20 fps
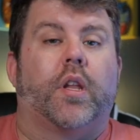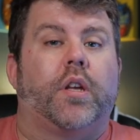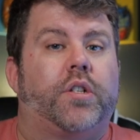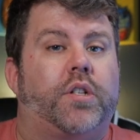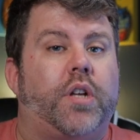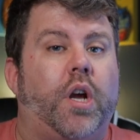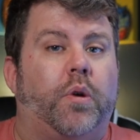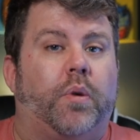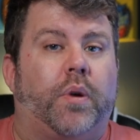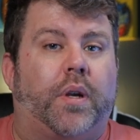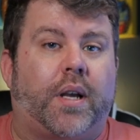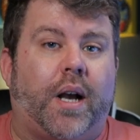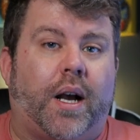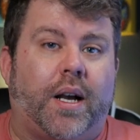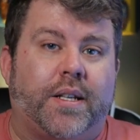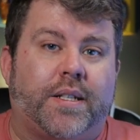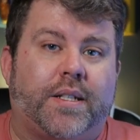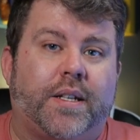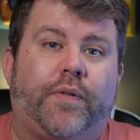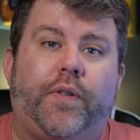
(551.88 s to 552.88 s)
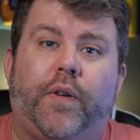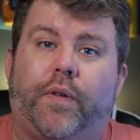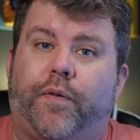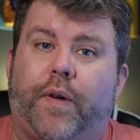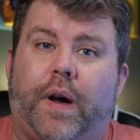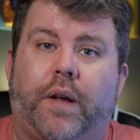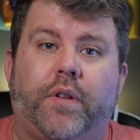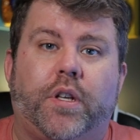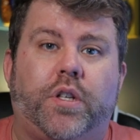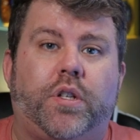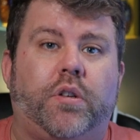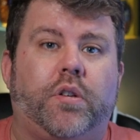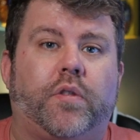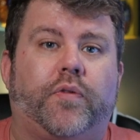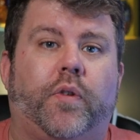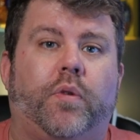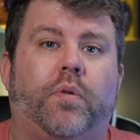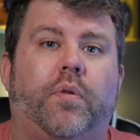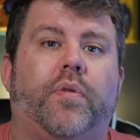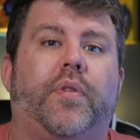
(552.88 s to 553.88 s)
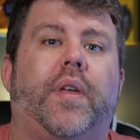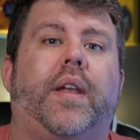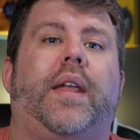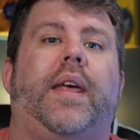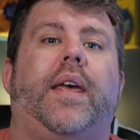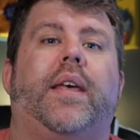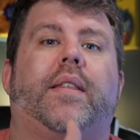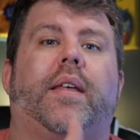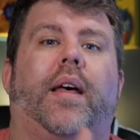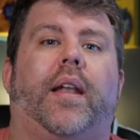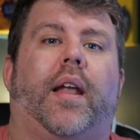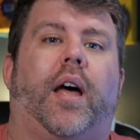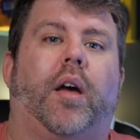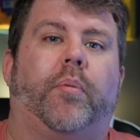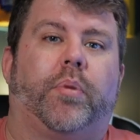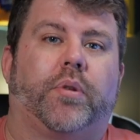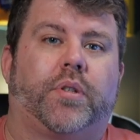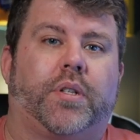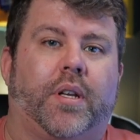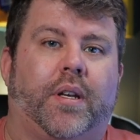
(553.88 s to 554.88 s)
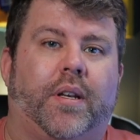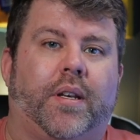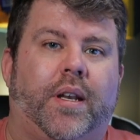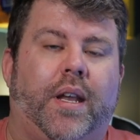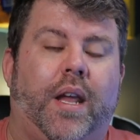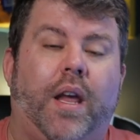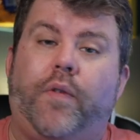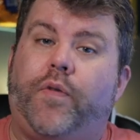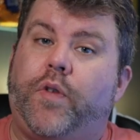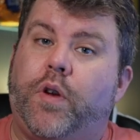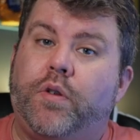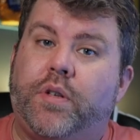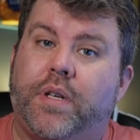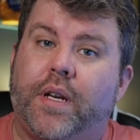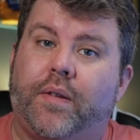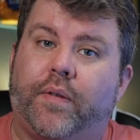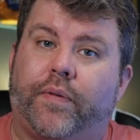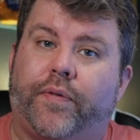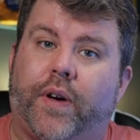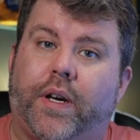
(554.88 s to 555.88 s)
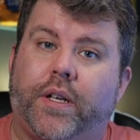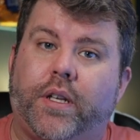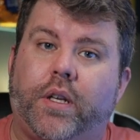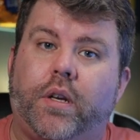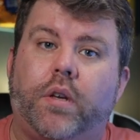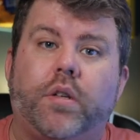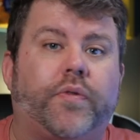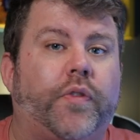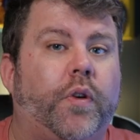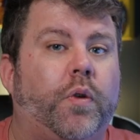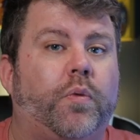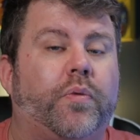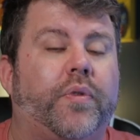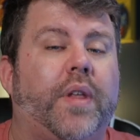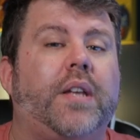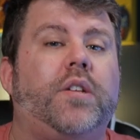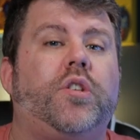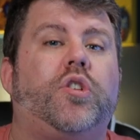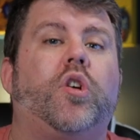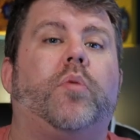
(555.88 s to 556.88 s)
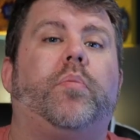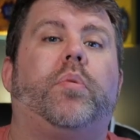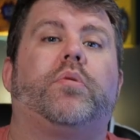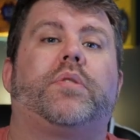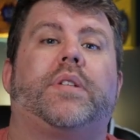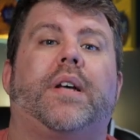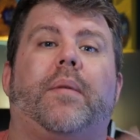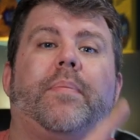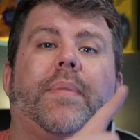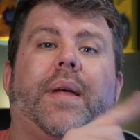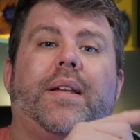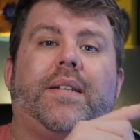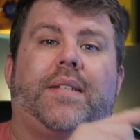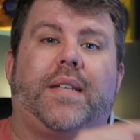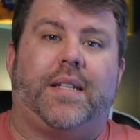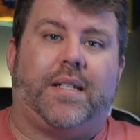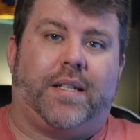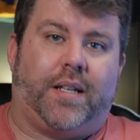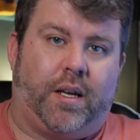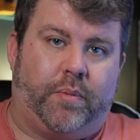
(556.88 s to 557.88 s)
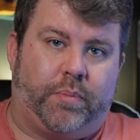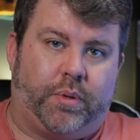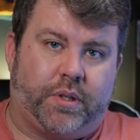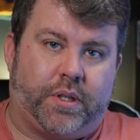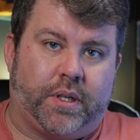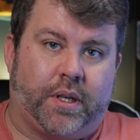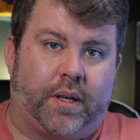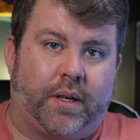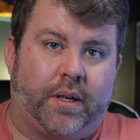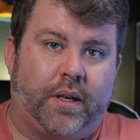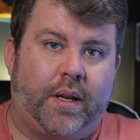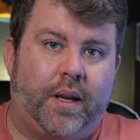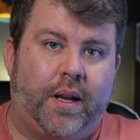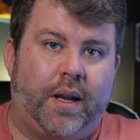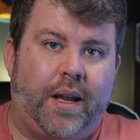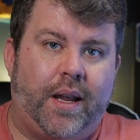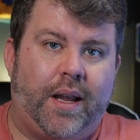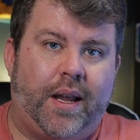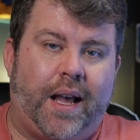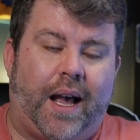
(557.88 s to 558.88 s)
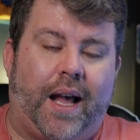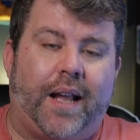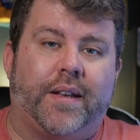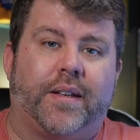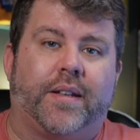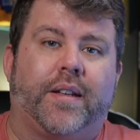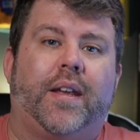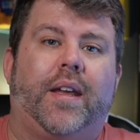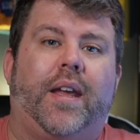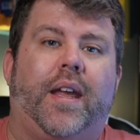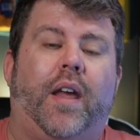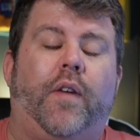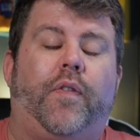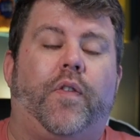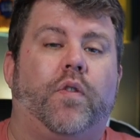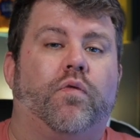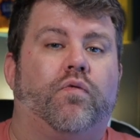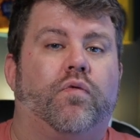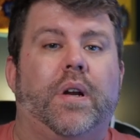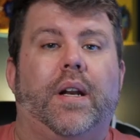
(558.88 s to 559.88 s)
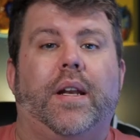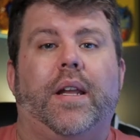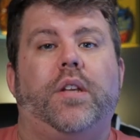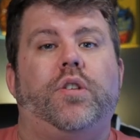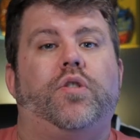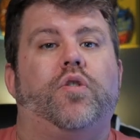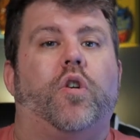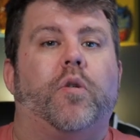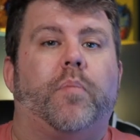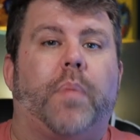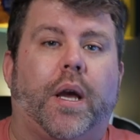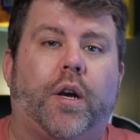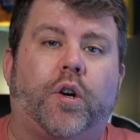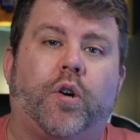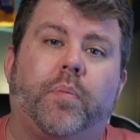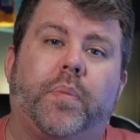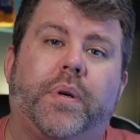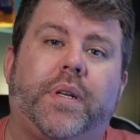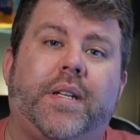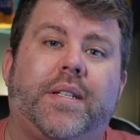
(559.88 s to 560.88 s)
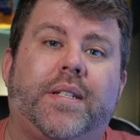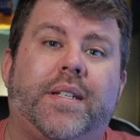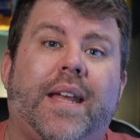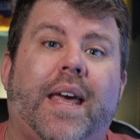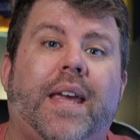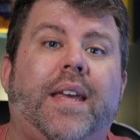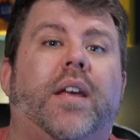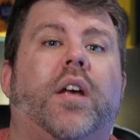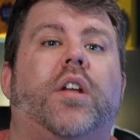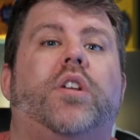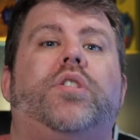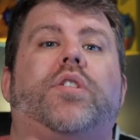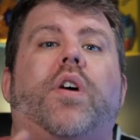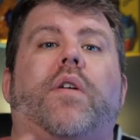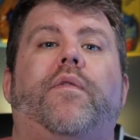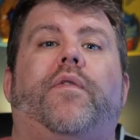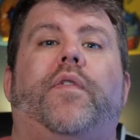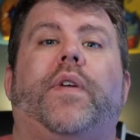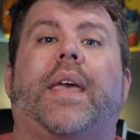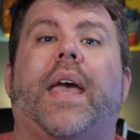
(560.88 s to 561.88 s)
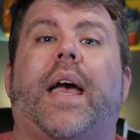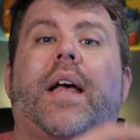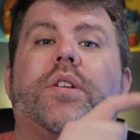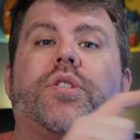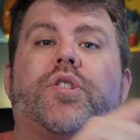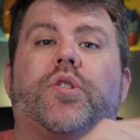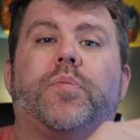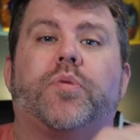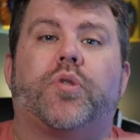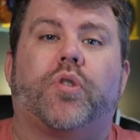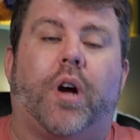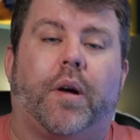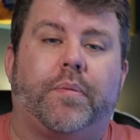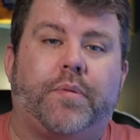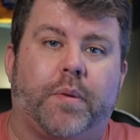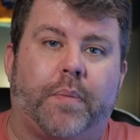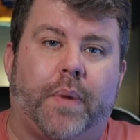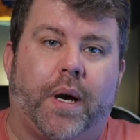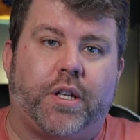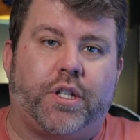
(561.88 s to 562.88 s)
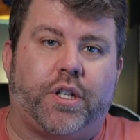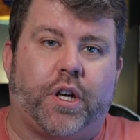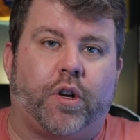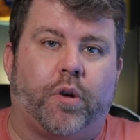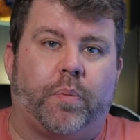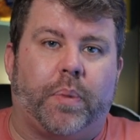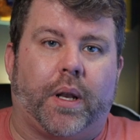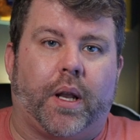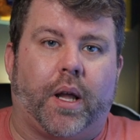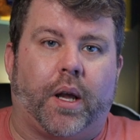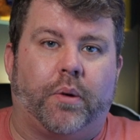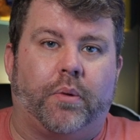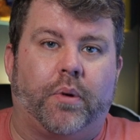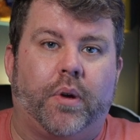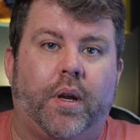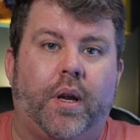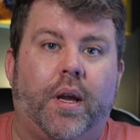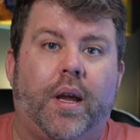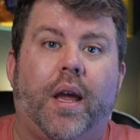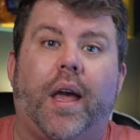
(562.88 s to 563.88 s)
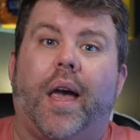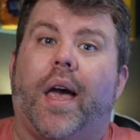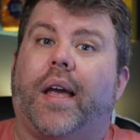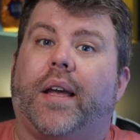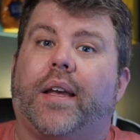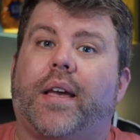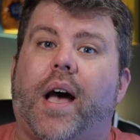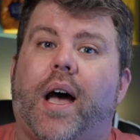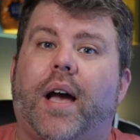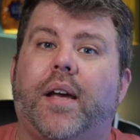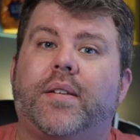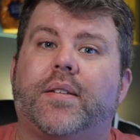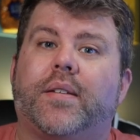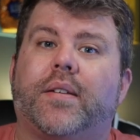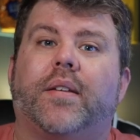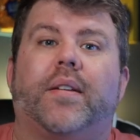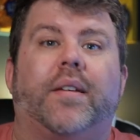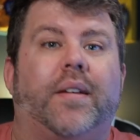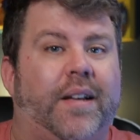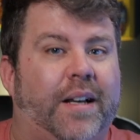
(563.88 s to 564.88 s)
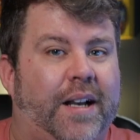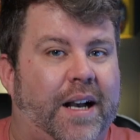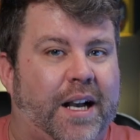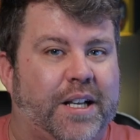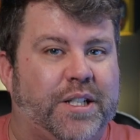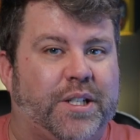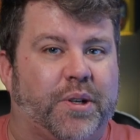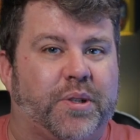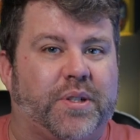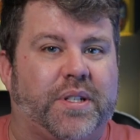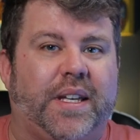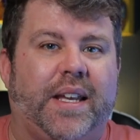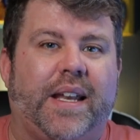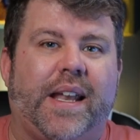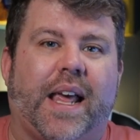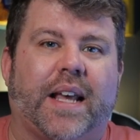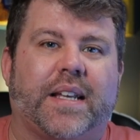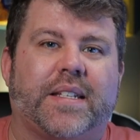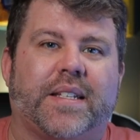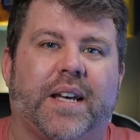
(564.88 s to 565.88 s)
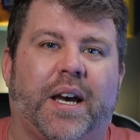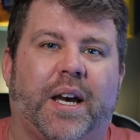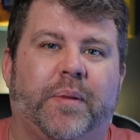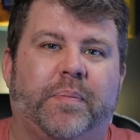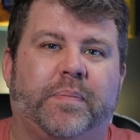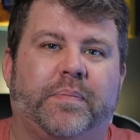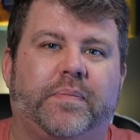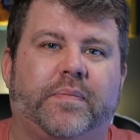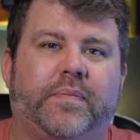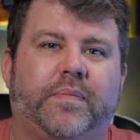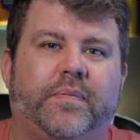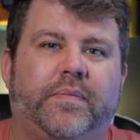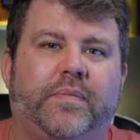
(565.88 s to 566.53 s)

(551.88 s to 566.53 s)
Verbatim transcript: So guys, if you found this useful, then hit that like button. If you didn't find it useful, then double tap that dislike button. And if you really enjoyed my company today, don't forget, subscribe to my channel below. And guys, I shall see you next time.